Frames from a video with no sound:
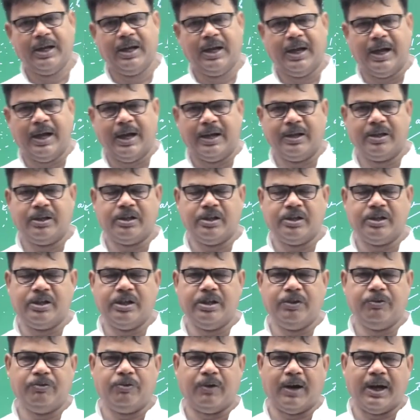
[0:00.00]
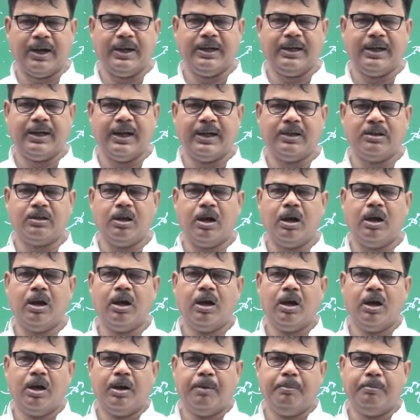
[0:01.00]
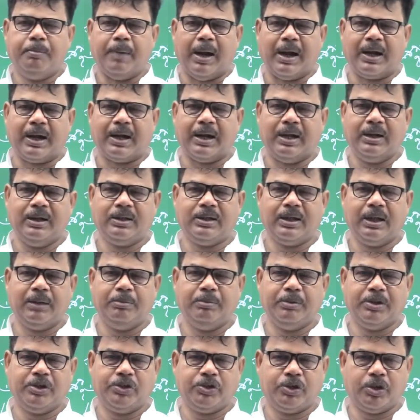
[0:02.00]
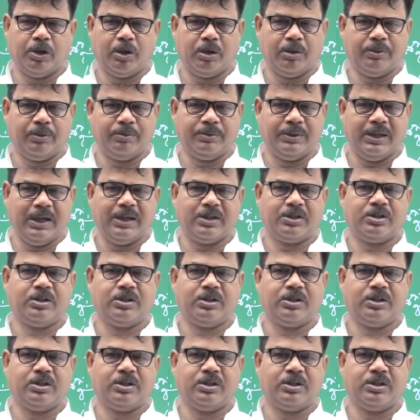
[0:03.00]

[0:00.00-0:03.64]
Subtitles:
and it is defined as the mechanical mixture of gas.